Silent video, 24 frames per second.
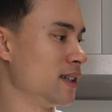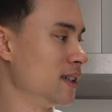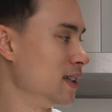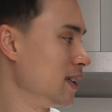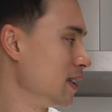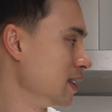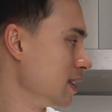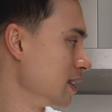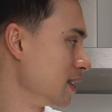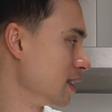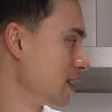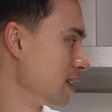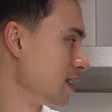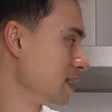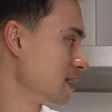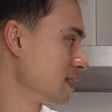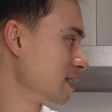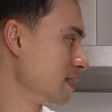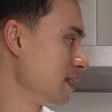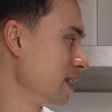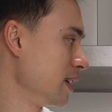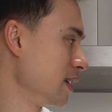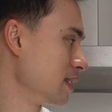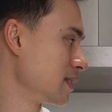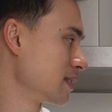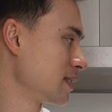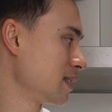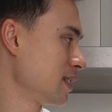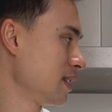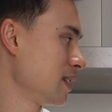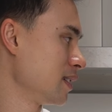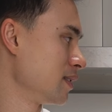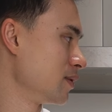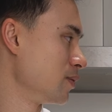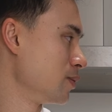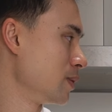And so that's
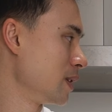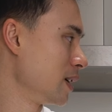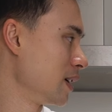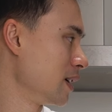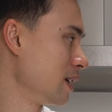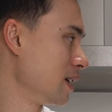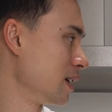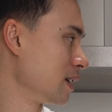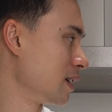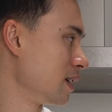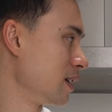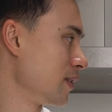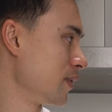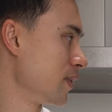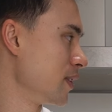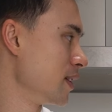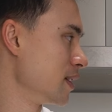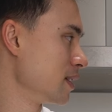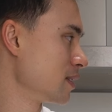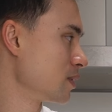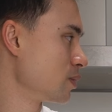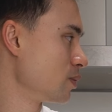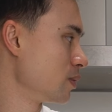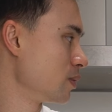kind of why I got this